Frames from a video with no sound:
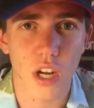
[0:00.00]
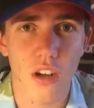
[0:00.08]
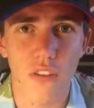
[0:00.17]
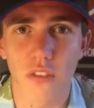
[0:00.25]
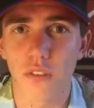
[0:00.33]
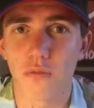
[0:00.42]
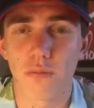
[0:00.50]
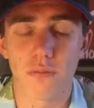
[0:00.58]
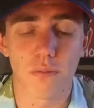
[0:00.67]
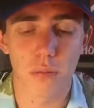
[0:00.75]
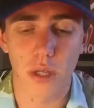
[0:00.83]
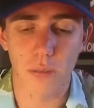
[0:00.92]
off of
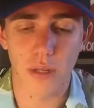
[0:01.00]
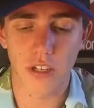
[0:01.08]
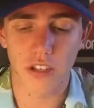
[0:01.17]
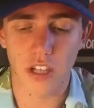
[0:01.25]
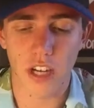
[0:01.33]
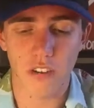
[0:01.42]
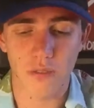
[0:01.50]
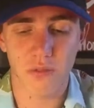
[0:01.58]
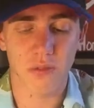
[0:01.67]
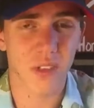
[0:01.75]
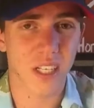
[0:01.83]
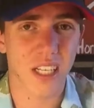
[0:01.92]
millimeters off,
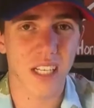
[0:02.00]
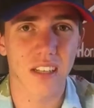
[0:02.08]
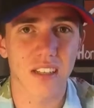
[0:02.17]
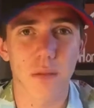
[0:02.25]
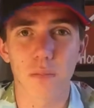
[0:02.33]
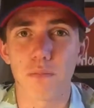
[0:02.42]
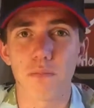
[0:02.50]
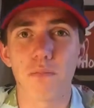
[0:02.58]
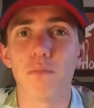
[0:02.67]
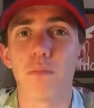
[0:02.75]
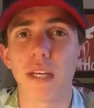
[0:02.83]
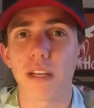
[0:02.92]
it can end up
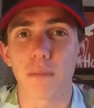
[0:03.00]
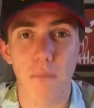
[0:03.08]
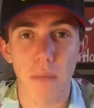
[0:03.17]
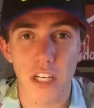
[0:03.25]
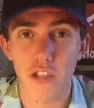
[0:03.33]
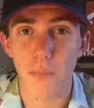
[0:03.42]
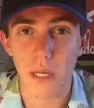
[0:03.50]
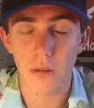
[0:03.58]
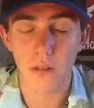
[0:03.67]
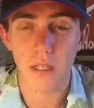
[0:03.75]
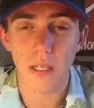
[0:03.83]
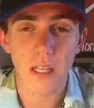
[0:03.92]
being a major
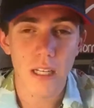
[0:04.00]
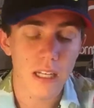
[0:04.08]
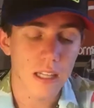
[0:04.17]
penalty.